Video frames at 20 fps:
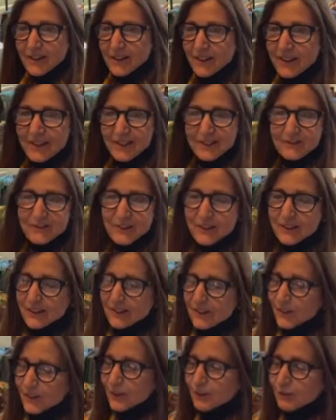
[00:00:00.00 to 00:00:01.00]
Think of it,
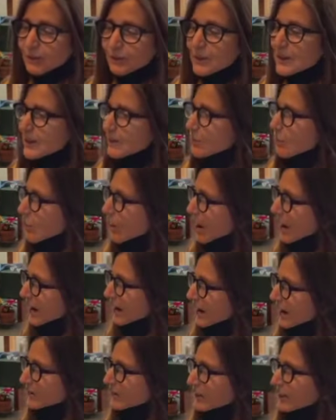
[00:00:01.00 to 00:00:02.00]
these three
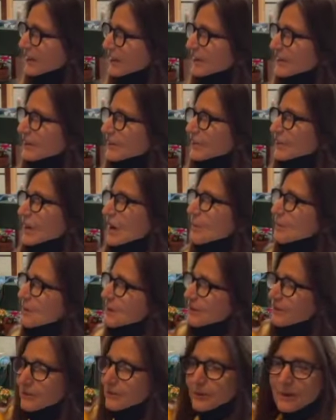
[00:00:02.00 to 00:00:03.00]
wise kings
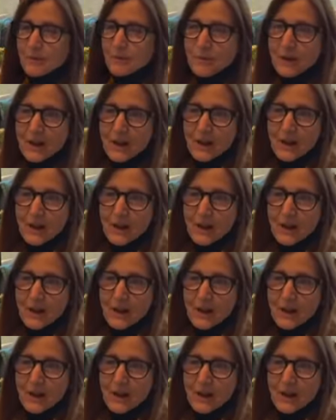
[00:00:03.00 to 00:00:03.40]
coming from